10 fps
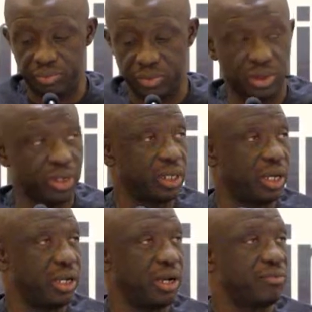Can I
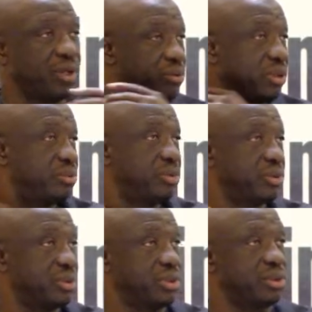have that one?
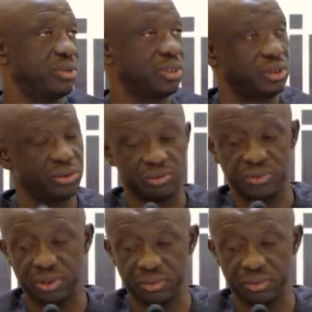Because this one is not very.